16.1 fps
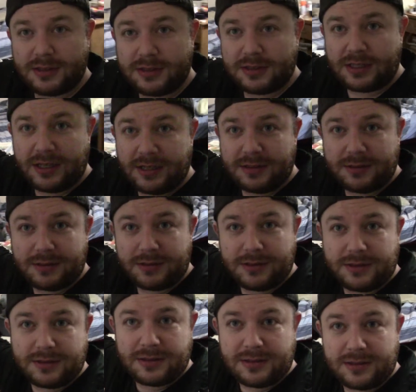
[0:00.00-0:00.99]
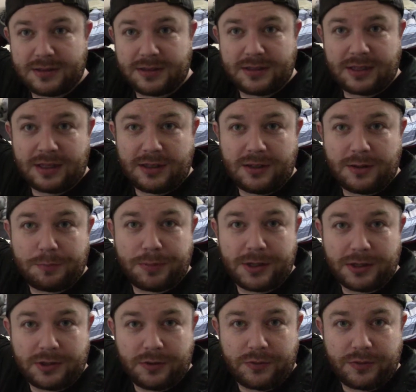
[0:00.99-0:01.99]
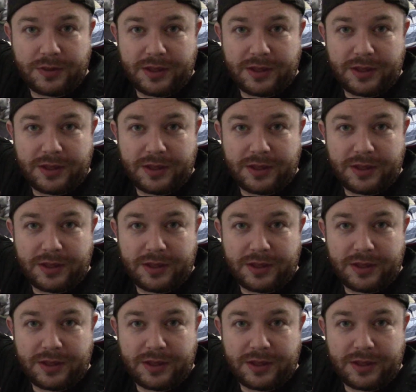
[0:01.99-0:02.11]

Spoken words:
that little punk over